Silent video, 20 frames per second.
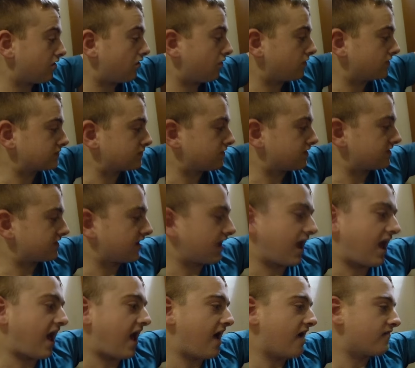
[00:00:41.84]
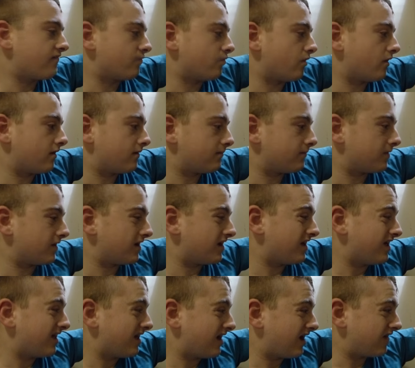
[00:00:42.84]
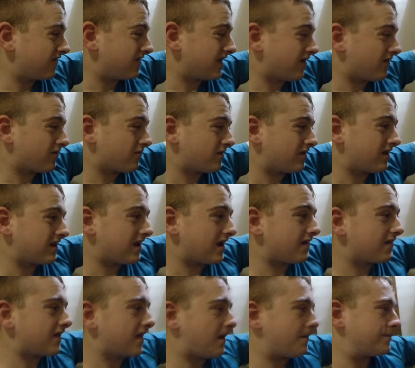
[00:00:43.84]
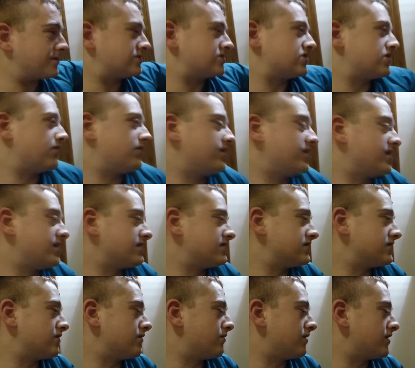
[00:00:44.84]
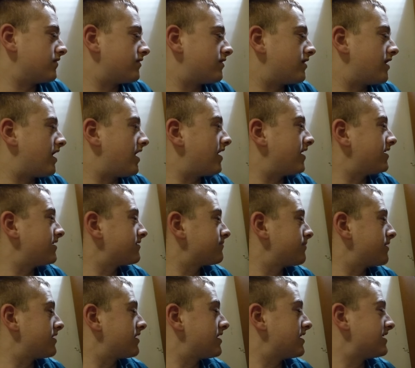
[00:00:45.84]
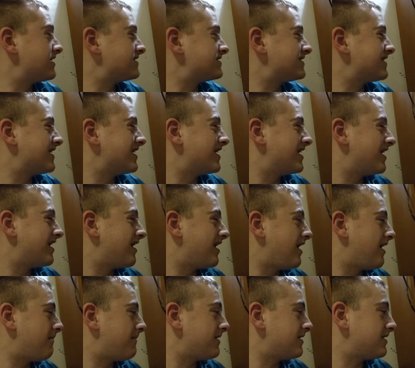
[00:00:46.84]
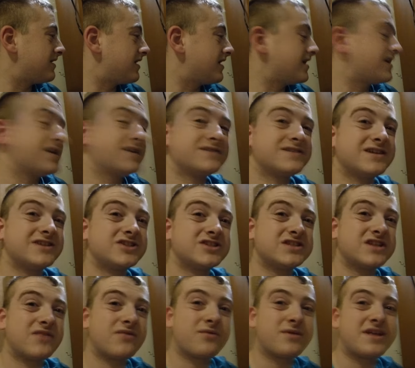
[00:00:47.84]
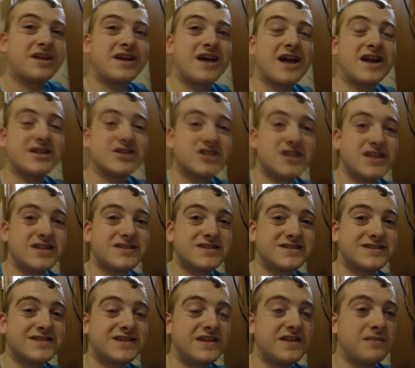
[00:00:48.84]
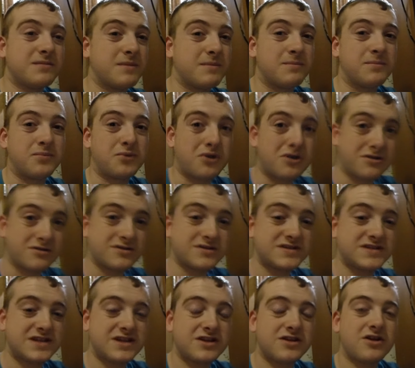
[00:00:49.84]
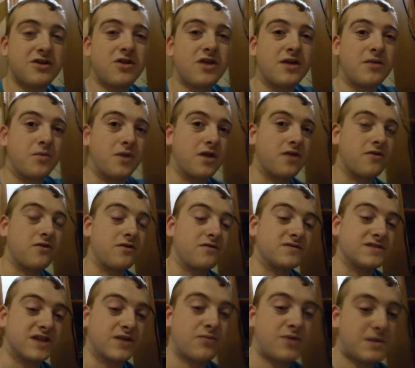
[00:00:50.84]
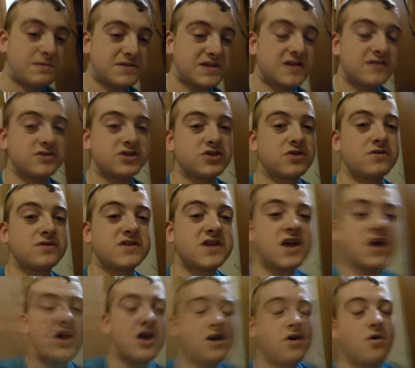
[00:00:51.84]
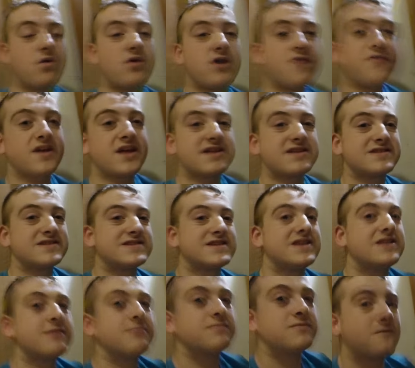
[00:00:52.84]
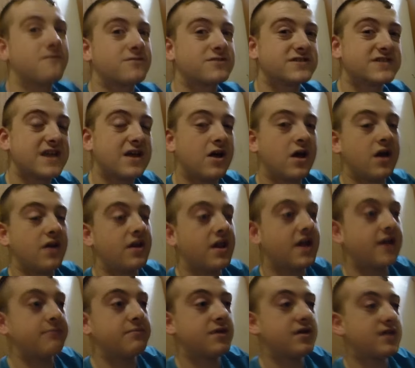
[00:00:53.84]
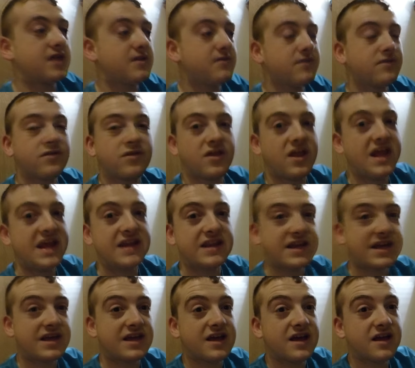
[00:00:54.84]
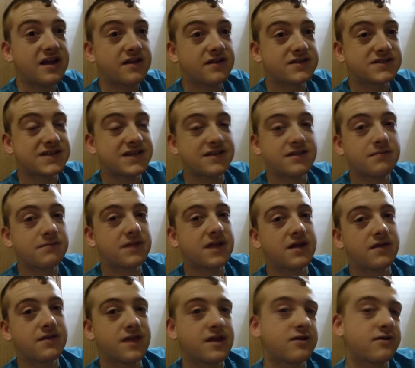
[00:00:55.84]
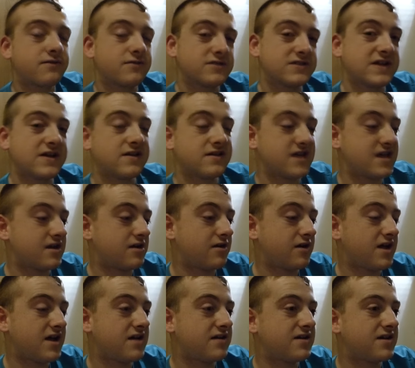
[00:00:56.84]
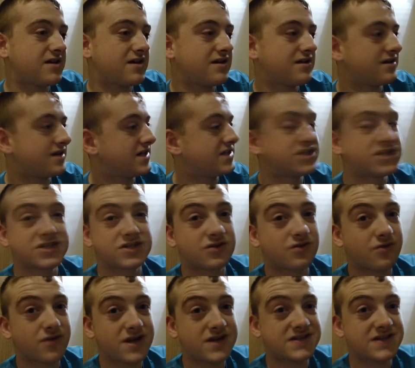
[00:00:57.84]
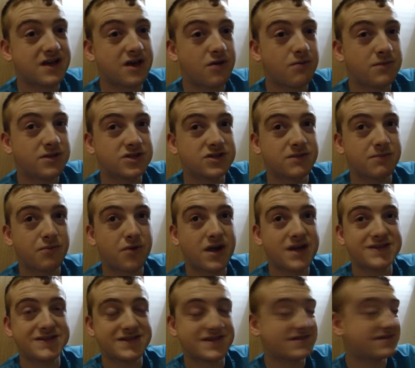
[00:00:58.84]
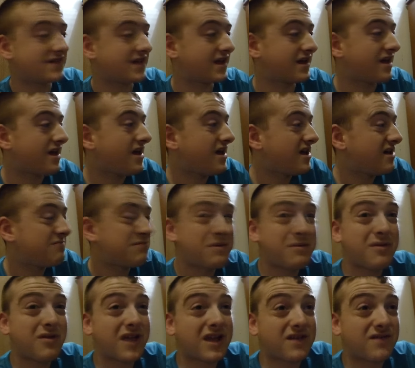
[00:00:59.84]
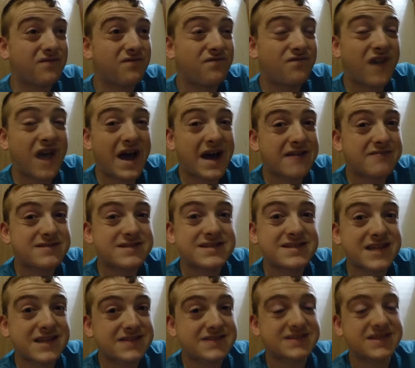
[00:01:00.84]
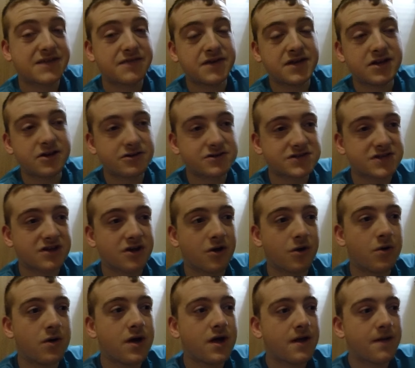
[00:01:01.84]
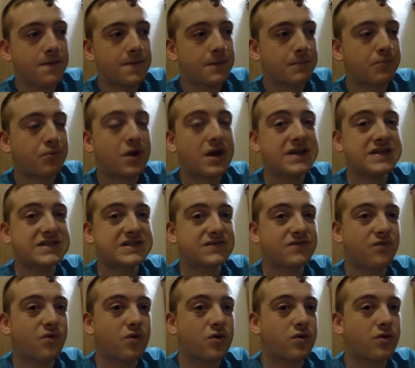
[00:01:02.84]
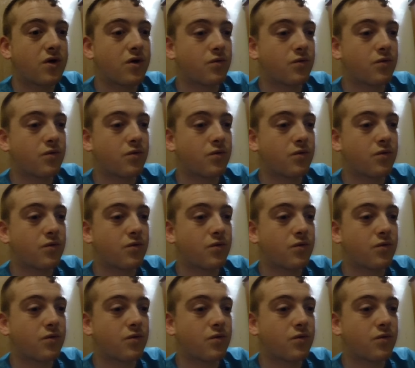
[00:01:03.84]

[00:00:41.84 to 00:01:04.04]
always wanted to have one, but I've never really gotten the opportunity to, believe it or not, because I mean, I guess I just never really got a chance to see them in person, you know, like whether it was at reptile shows or even get to see them for sale online. But even lately, seeing them now that are for sale on the internet, it's just crazy how much the price is. Like maybe like five, six, seven years ago, the price for a